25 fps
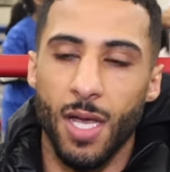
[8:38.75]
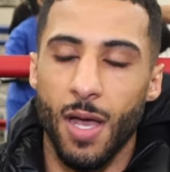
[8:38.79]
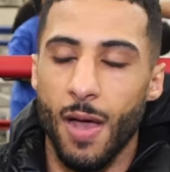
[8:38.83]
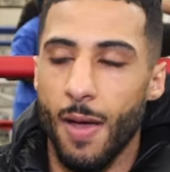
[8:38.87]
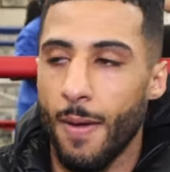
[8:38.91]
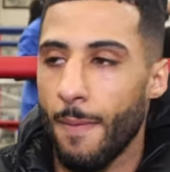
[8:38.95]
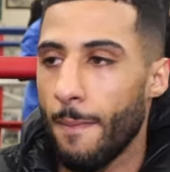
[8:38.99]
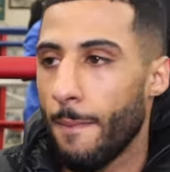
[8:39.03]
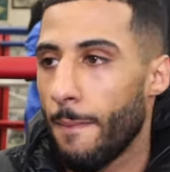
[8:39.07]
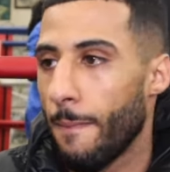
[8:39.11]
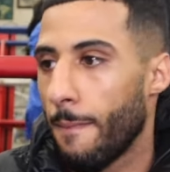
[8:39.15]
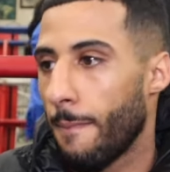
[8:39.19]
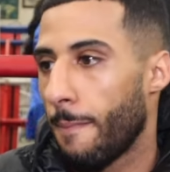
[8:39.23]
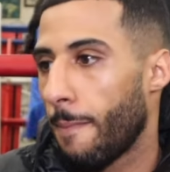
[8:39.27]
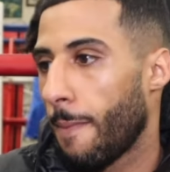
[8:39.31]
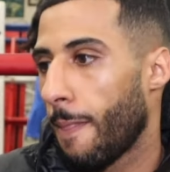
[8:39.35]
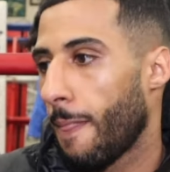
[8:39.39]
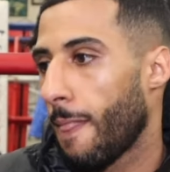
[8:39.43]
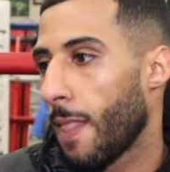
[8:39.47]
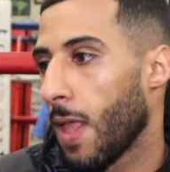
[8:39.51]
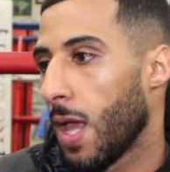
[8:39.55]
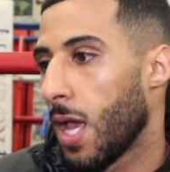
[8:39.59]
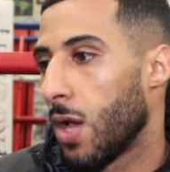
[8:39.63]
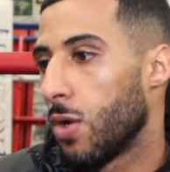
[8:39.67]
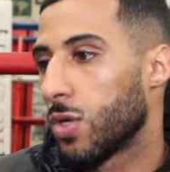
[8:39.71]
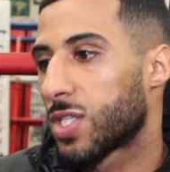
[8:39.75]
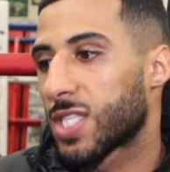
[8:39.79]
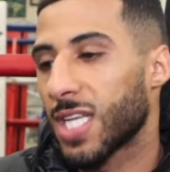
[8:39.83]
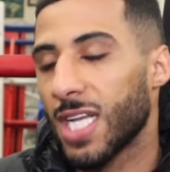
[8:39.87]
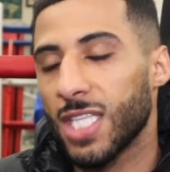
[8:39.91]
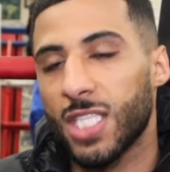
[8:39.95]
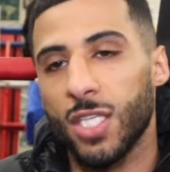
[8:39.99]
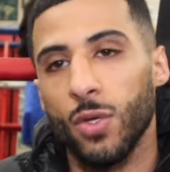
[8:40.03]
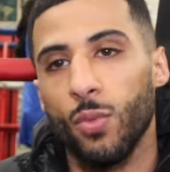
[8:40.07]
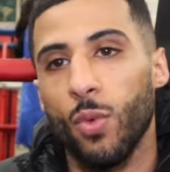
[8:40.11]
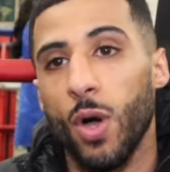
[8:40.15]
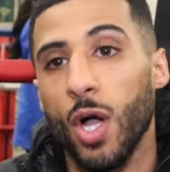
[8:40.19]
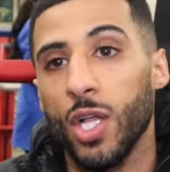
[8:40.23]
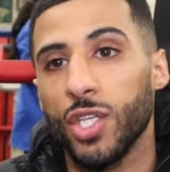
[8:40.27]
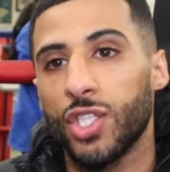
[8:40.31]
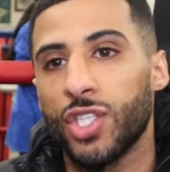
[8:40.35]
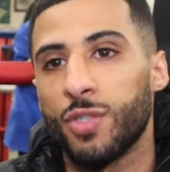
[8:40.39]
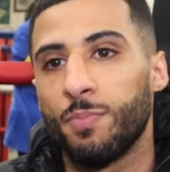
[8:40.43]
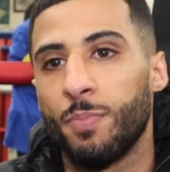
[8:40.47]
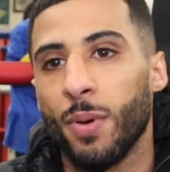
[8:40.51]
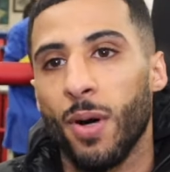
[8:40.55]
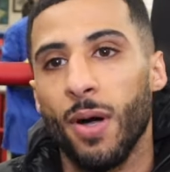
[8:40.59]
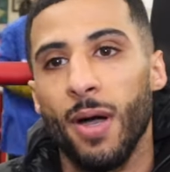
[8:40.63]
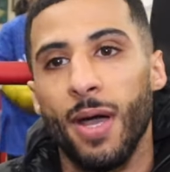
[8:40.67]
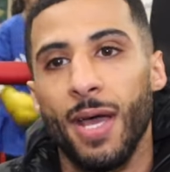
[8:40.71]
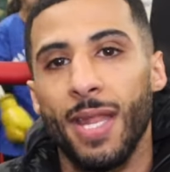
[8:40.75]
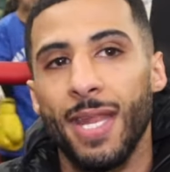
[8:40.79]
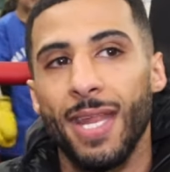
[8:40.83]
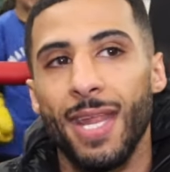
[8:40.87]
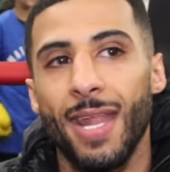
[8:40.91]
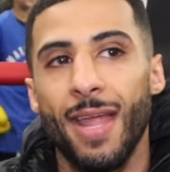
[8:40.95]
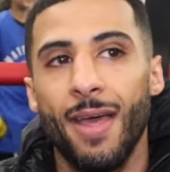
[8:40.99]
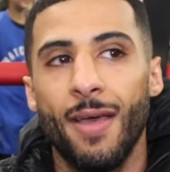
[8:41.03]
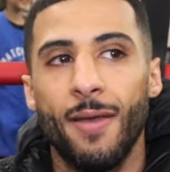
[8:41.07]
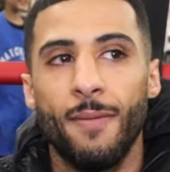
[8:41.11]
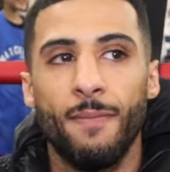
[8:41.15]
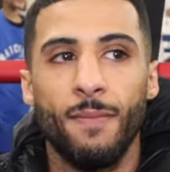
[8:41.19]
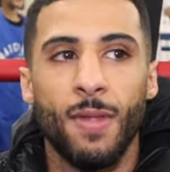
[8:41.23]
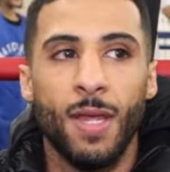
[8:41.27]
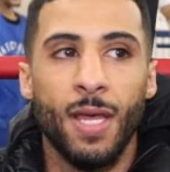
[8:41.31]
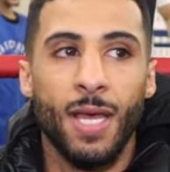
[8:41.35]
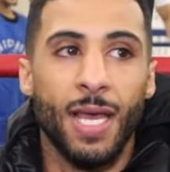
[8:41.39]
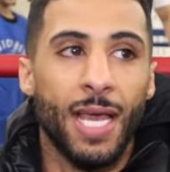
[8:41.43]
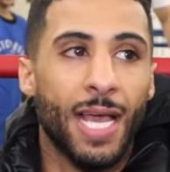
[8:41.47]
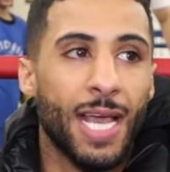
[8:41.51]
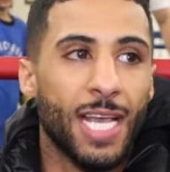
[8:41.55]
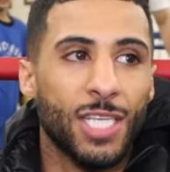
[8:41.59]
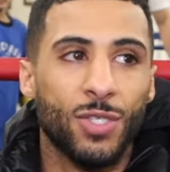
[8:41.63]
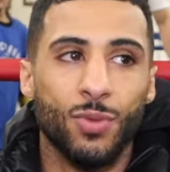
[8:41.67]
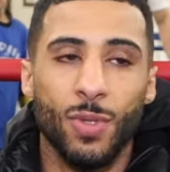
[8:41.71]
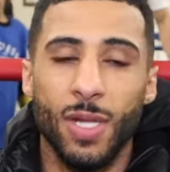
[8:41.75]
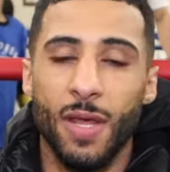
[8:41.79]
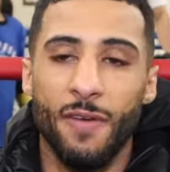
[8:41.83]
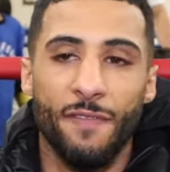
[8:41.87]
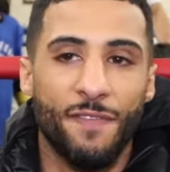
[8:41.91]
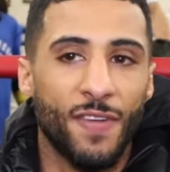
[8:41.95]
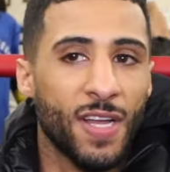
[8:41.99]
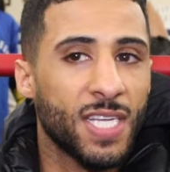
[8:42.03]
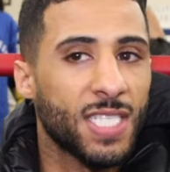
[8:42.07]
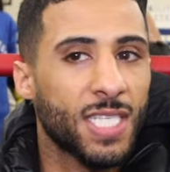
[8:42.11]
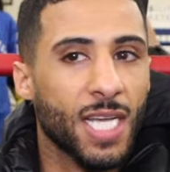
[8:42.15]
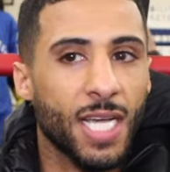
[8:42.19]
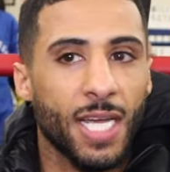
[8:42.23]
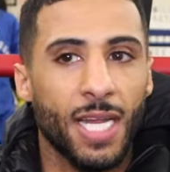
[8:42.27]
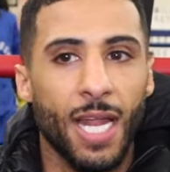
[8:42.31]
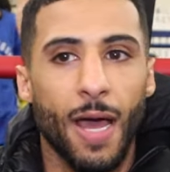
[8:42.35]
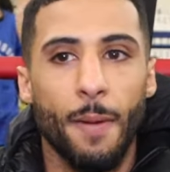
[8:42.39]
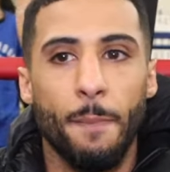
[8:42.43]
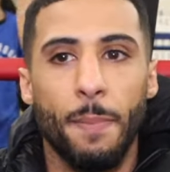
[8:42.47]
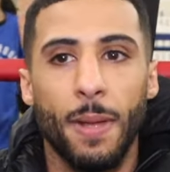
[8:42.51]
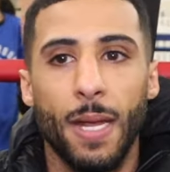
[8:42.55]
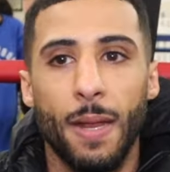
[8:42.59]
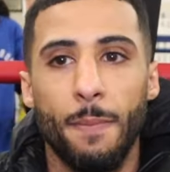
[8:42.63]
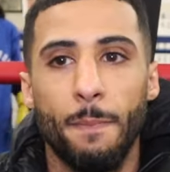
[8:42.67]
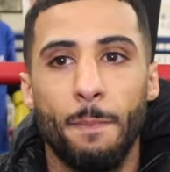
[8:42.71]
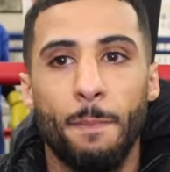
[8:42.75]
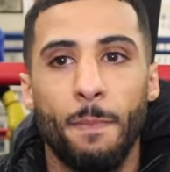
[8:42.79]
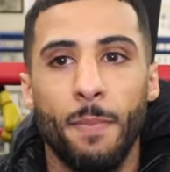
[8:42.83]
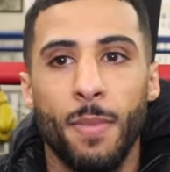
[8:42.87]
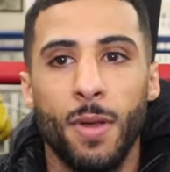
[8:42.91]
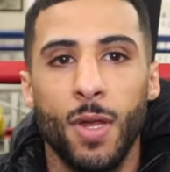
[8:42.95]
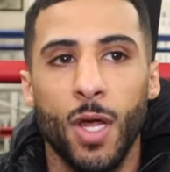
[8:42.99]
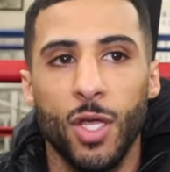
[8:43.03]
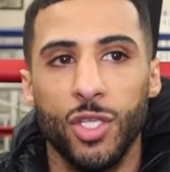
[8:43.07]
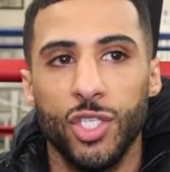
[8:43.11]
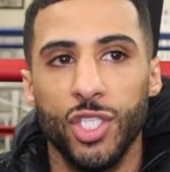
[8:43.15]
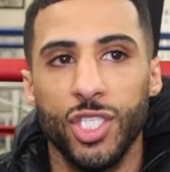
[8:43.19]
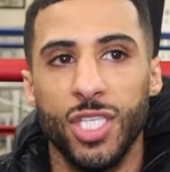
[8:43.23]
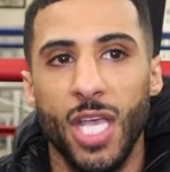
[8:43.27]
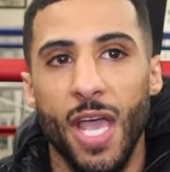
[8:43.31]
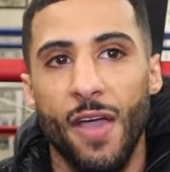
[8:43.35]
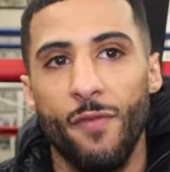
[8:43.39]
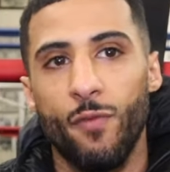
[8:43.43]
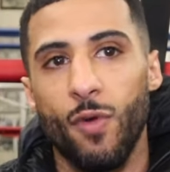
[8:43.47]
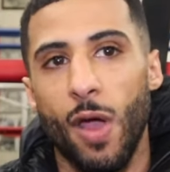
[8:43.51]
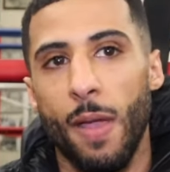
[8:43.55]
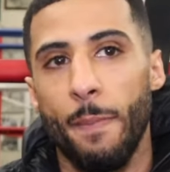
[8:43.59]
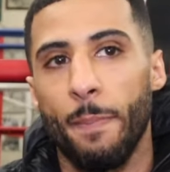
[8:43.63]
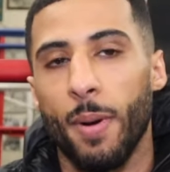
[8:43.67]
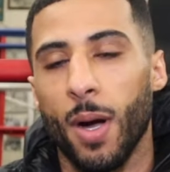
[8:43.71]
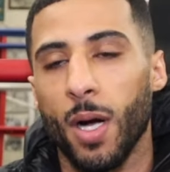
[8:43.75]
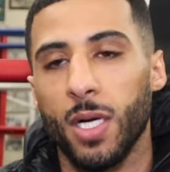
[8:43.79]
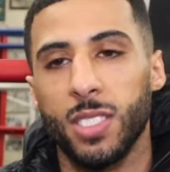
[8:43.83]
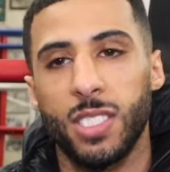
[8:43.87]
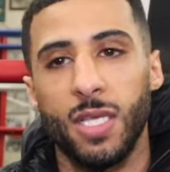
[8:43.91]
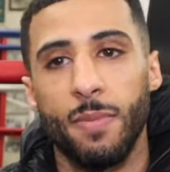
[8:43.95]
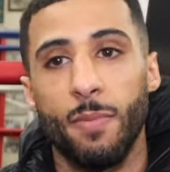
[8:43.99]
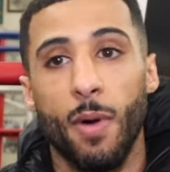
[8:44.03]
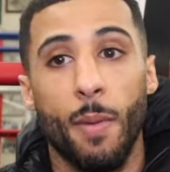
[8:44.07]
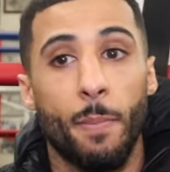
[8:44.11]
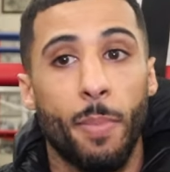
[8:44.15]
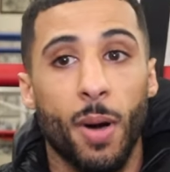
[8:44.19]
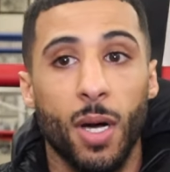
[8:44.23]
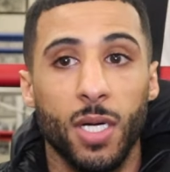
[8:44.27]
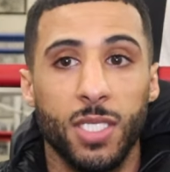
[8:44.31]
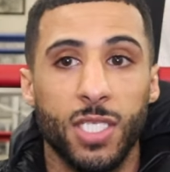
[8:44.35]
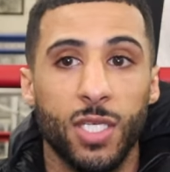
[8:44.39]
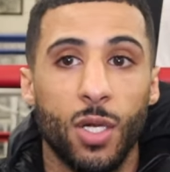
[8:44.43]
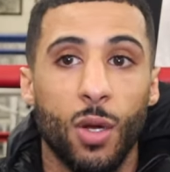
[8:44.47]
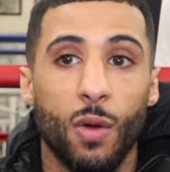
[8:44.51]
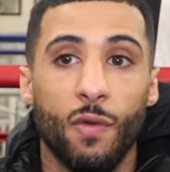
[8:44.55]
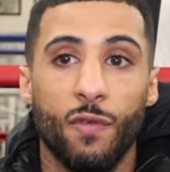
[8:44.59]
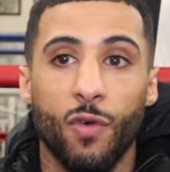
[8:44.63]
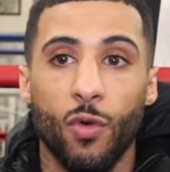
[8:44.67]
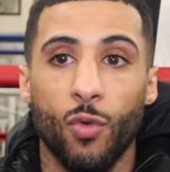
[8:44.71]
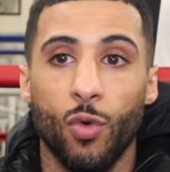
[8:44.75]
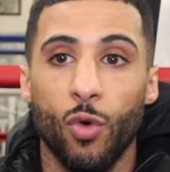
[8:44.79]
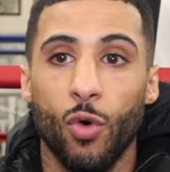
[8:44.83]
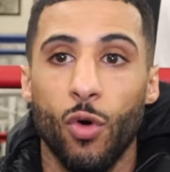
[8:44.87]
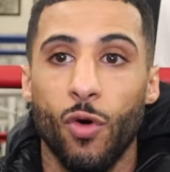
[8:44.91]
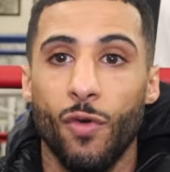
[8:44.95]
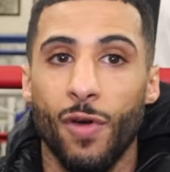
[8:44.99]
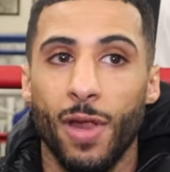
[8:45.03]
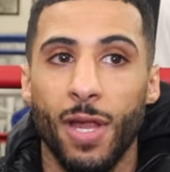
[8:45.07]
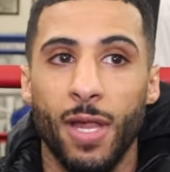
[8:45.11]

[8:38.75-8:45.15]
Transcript: Um, it was sad to watch, but it's one of the things that can happen in not just heavyweight boxing, but boxing overall.